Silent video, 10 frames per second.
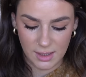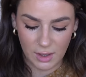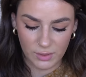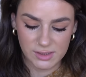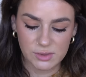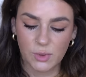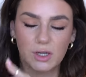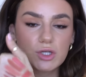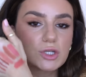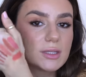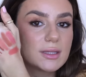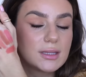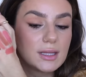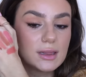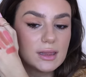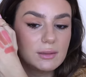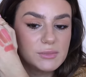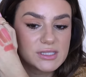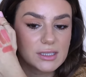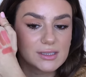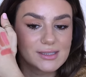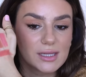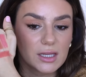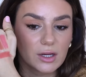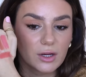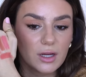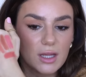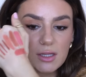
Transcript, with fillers: Now I swatched the lipsticks here.